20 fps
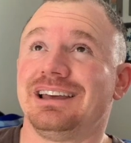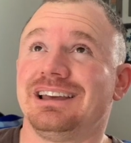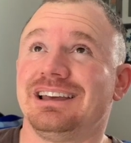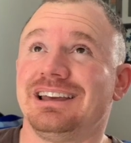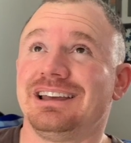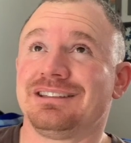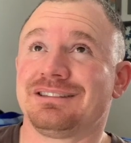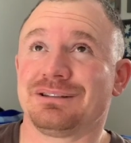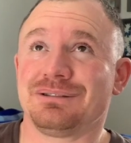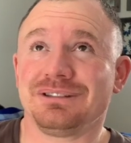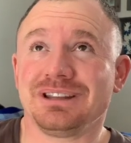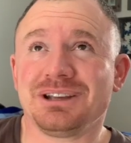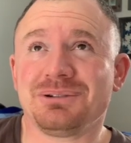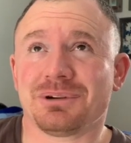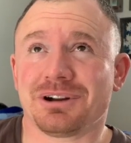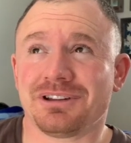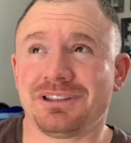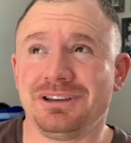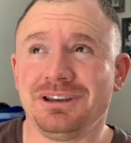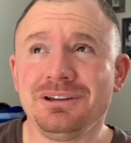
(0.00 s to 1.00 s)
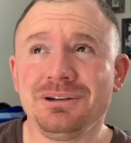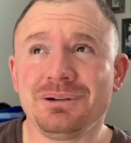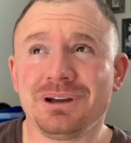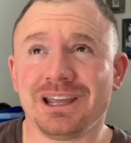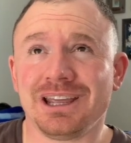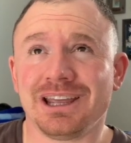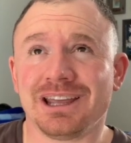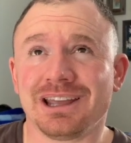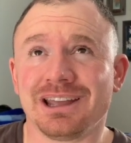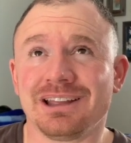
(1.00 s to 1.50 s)
it's only worth
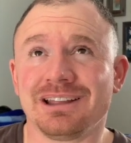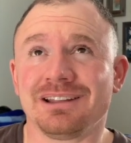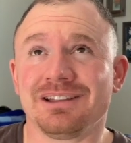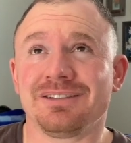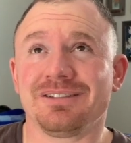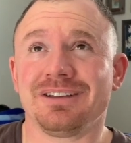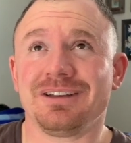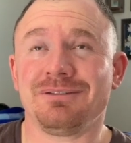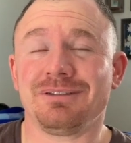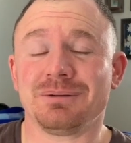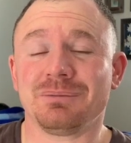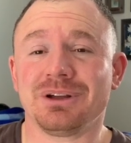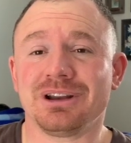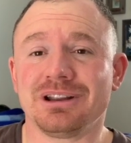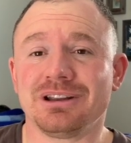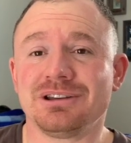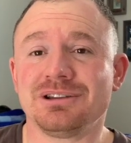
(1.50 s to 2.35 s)
doing if I'm going to